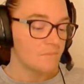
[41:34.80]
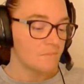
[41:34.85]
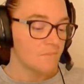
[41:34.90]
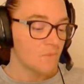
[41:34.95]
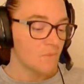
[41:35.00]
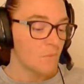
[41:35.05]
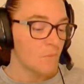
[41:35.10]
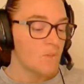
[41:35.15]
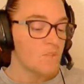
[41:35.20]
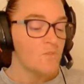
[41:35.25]

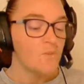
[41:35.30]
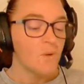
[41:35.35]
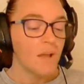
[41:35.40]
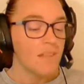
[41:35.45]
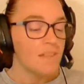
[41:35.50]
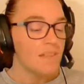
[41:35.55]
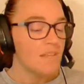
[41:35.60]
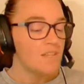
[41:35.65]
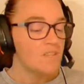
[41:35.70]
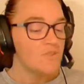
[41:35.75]
When
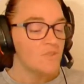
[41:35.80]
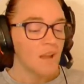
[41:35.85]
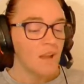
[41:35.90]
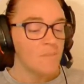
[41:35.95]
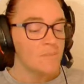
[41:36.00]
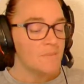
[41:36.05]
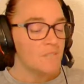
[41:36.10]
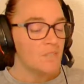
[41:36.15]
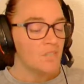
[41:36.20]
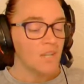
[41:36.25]
twilight
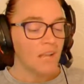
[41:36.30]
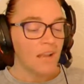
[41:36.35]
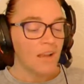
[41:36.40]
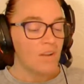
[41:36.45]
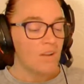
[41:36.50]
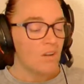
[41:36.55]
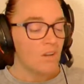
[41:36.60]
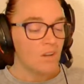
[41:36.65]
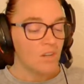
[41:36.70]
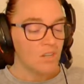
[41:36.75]
drops her
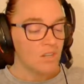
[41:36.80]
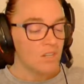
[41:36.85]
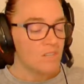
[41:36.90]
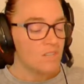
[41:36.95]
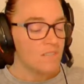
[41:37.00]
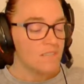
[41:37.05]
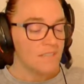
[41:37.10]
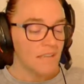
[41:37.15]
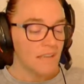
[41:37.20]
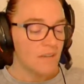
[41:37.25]

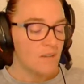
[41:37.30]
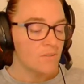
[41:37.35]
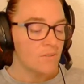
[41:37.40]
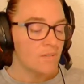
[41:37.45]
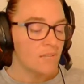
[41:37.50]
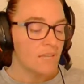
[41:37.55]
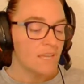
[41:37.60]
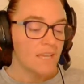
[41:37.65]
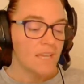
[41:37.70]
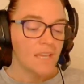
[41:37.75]
curtain down
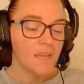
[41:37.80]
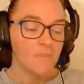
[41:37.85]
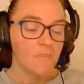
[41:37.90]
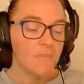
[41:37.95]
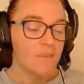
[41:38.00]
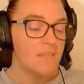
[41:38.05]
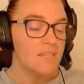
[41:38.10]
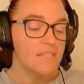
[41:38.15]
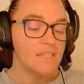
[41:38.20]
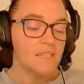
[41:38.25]
and
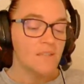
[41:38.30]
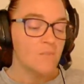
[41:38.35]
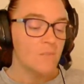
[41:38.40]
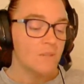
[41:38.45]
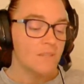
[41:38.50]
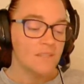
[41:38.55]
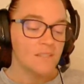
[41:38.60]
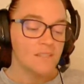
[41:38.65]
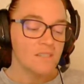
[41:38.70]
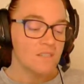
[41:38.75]
pins it
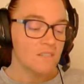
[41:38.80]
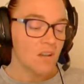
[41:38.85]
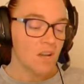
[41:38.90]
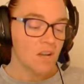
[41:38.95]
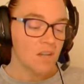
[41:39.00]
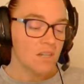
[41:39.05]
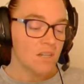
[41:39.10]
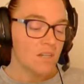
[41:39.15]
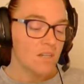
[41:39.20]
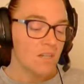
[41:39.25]
with a
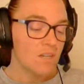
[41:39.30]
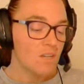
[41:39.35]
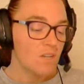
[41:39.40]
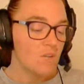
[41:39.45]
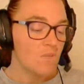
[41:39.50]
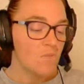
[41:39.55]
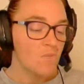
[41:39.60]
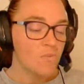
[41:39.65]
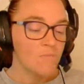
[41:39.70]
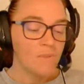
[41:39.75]
star,
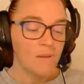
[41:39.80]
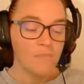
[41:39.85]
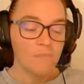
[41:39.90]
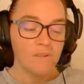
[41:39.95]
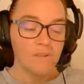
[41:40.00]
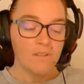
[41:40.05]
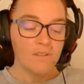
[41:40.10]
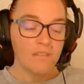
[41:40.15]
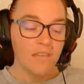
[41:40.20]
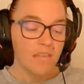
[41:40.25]

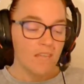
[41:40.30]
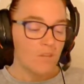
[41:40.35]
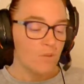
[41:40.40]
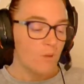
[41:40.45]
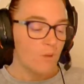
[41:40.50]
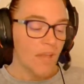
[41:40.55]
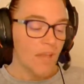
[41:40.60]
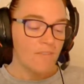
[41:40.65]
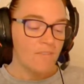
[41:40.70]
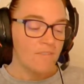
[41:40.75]
remember that you
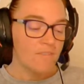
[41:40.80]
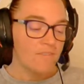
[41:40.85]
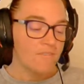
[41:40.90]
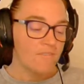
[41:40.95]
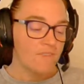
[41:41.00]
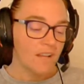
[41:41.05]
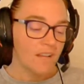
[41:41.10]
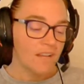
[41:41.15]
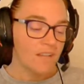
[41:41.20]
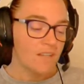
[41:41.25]
have a
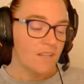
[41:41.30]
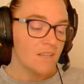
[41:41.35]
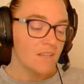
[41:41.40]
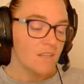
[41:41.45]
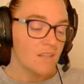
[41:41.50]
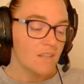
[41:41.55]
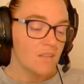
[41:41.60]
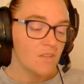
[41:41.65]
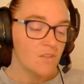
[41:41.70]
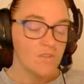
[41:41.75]
friend,
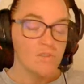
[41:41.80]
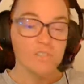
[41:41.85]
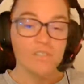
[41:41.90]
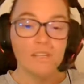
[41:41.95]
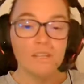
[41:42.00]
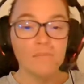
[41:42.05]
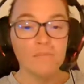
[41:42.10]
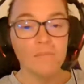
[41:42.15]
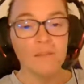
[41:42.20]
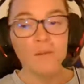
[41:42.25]
though
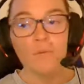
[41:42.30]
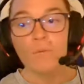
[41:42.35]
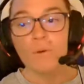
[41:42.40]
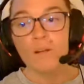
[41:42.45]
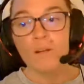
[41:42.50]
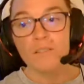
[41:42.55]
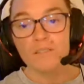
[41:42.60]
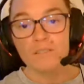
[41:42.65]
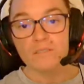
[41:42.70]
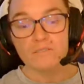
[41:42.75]
she may
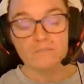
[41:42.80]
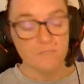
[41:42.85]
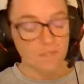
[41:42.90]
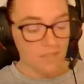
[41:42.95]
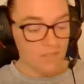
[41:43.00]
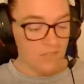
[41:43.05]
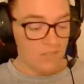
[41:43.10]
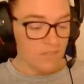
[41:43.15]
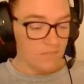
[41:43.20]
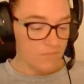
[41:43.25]
wander
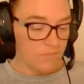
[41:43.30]
far.